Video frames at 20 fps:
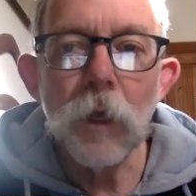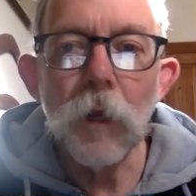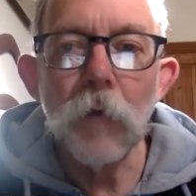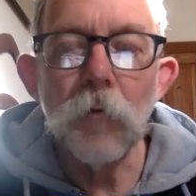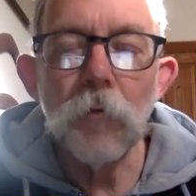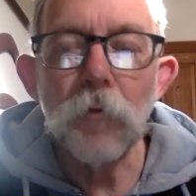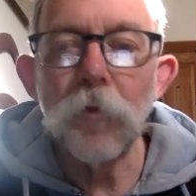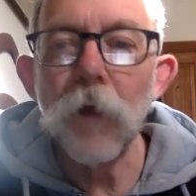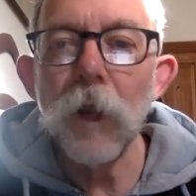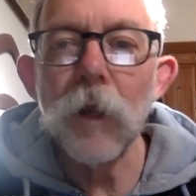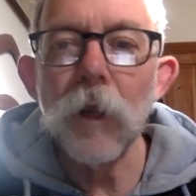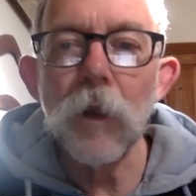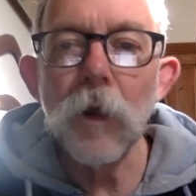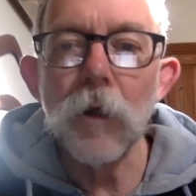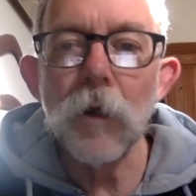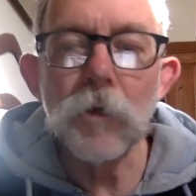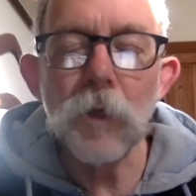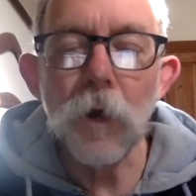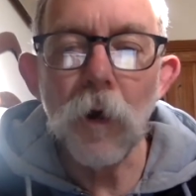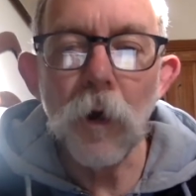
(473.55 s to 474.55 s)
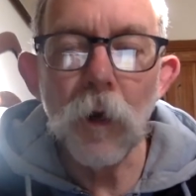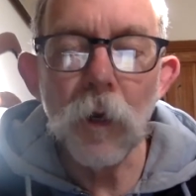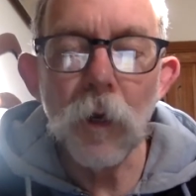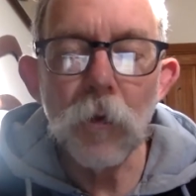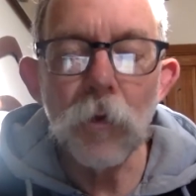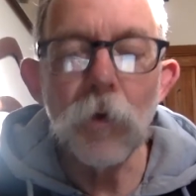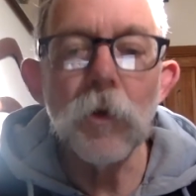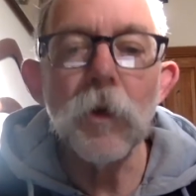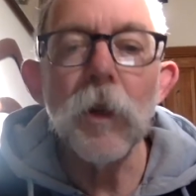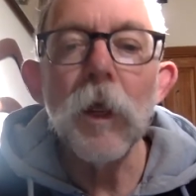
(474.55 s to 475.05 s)
Fred Goes to
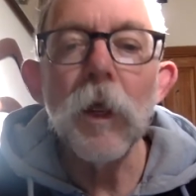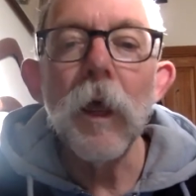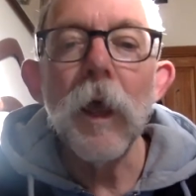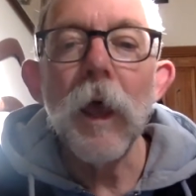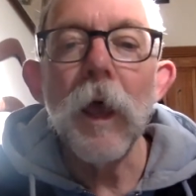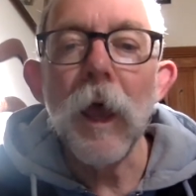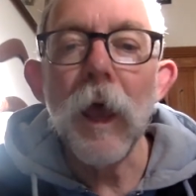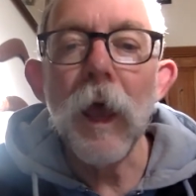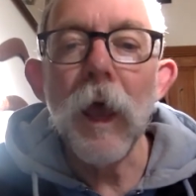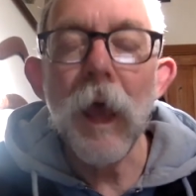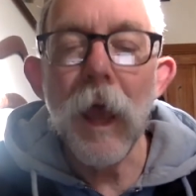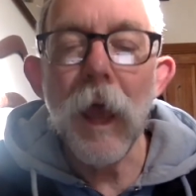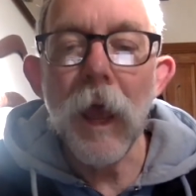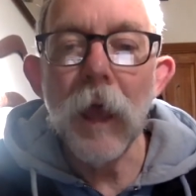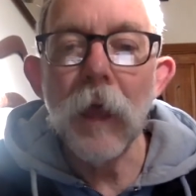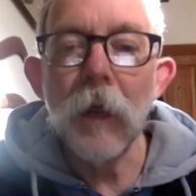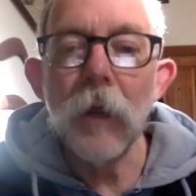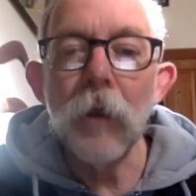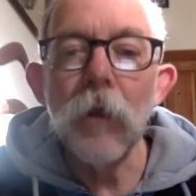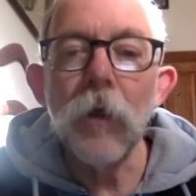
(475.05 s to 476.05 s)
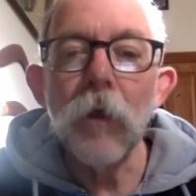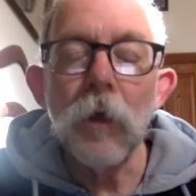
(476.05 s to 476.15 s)
Hollywood, and